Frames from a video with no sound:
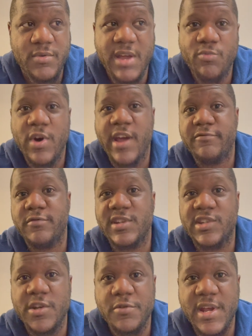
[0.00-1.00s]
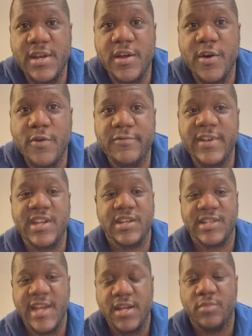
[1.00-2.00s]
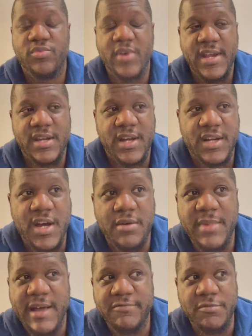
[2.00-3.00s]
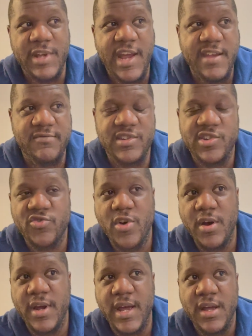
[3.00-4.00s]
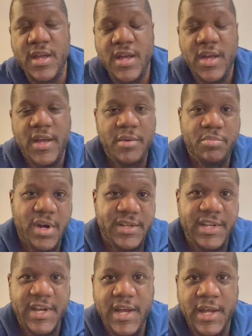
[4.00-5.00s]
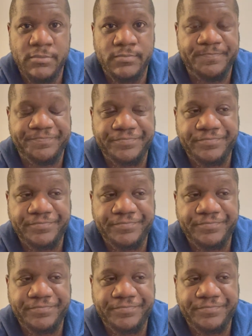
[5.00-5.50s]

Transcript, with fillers: in whatever he's doing and hopefully he can take a break and come back from that even stronger but um,